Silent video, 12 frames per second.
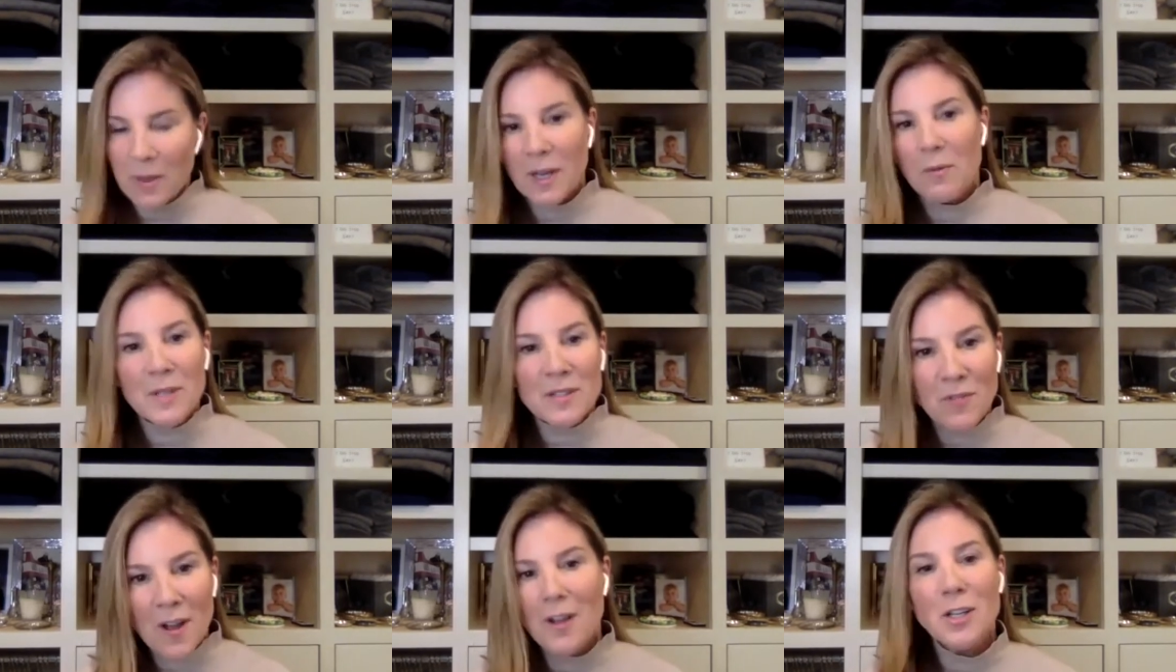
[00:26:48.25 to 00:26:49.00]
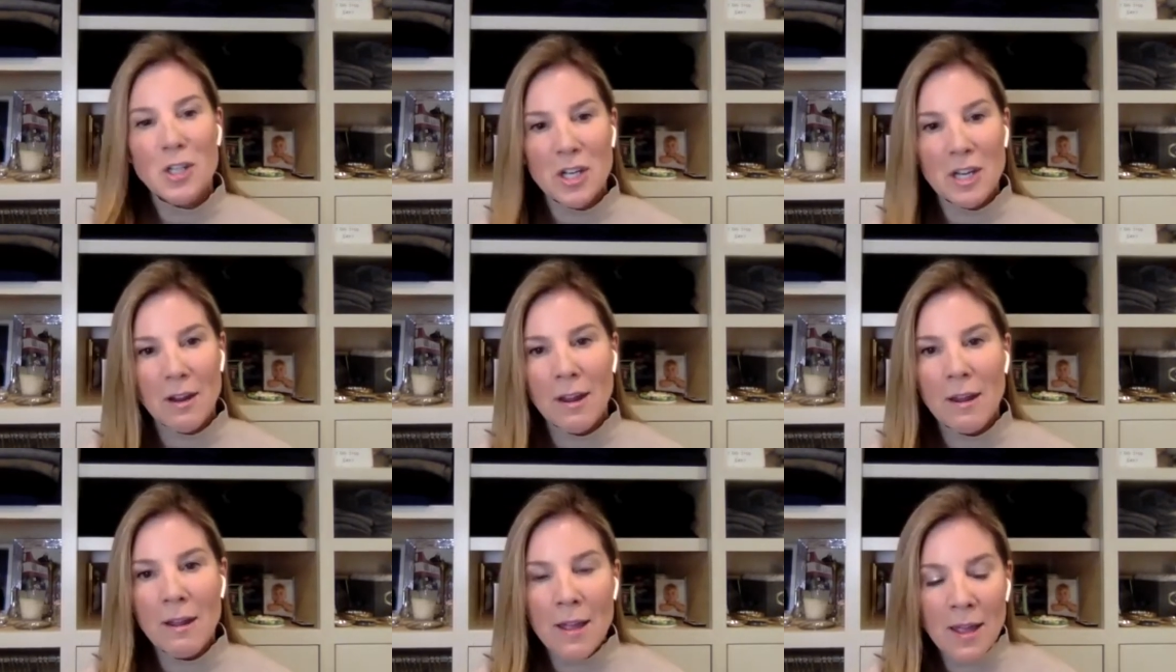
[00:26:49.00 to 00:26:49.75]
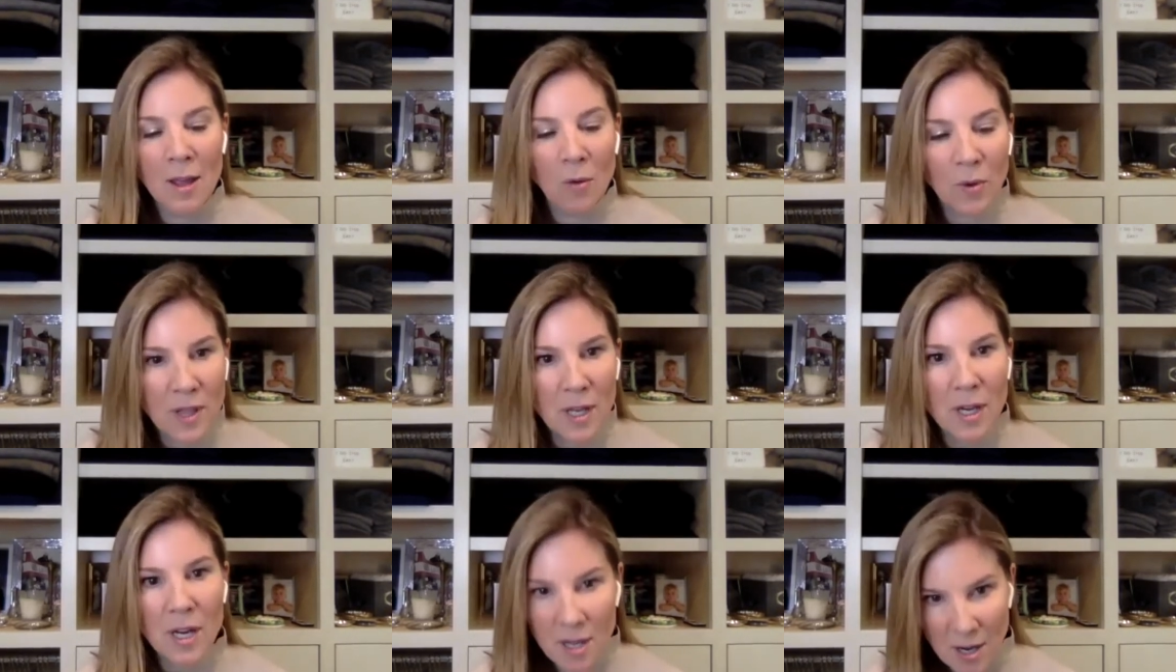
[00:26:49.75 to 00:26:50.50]
but it was functioning within
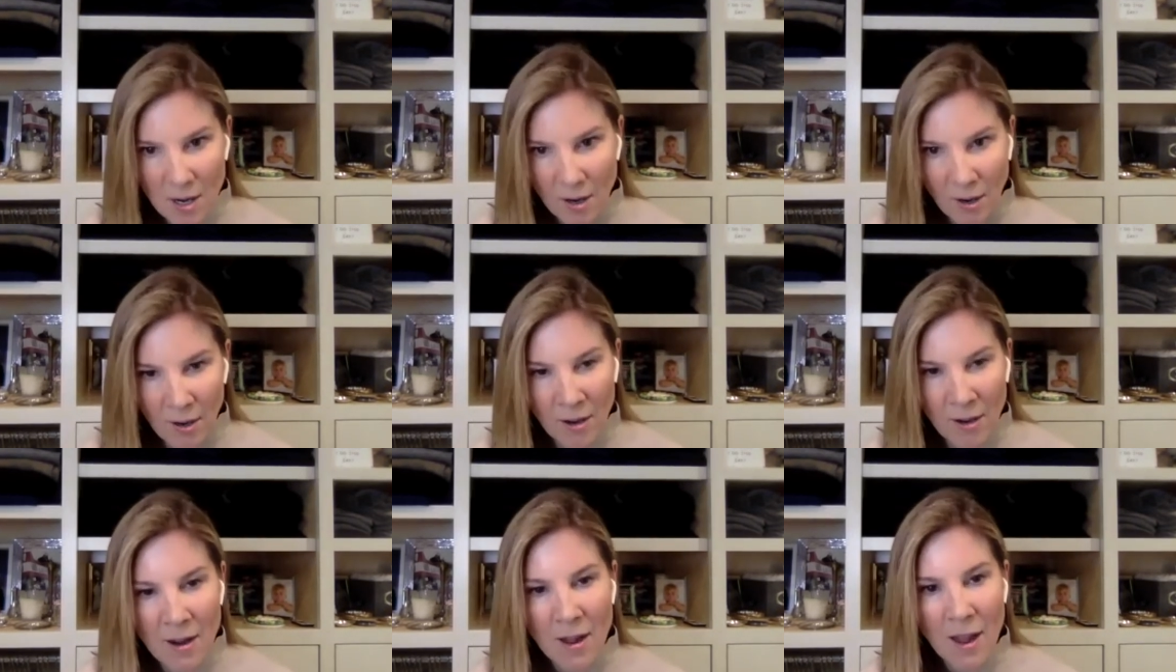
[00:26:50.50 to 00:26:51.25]
a year.